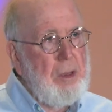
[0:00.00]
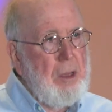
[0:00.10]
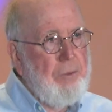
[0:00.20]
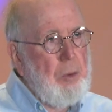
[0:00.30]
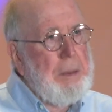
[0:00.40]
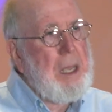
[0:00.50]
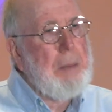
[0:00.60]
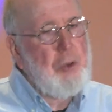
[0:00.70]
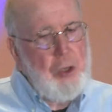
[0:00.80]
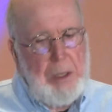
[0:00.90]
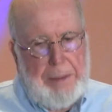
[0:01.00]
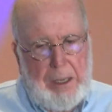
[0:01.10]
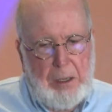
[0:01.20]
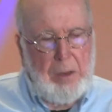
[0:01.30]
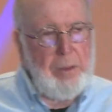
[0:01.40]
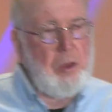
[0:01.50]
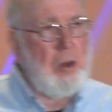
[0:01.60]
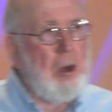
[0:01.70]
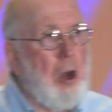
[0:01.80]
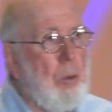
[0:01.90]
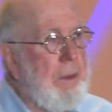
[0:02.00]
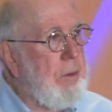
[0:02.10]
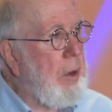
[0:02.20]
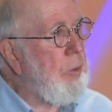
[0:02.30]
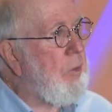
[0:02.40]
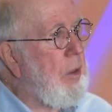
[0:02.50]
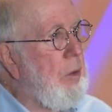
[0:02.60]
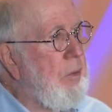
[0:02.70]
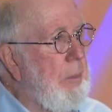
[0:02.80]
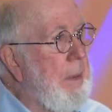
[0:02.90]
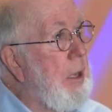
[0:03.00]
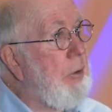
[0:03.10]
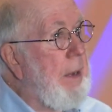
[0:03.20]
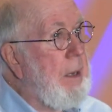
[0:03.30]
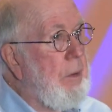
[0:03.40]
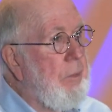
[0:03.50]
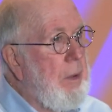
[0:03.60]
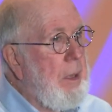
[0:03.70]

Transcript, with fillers: If you become too dependent on, there are always other skills in being creative